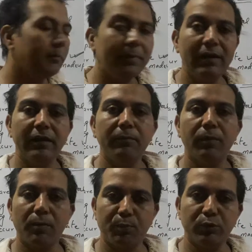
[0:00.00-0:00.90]
building
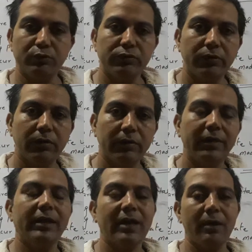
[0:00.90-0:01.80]
purpose
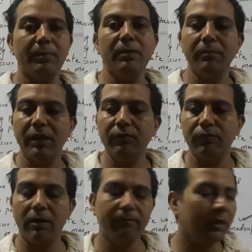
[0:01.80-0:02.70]
that are being made
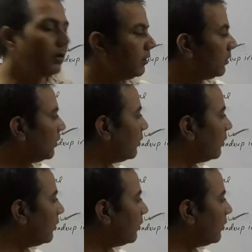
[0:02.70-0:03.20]
from the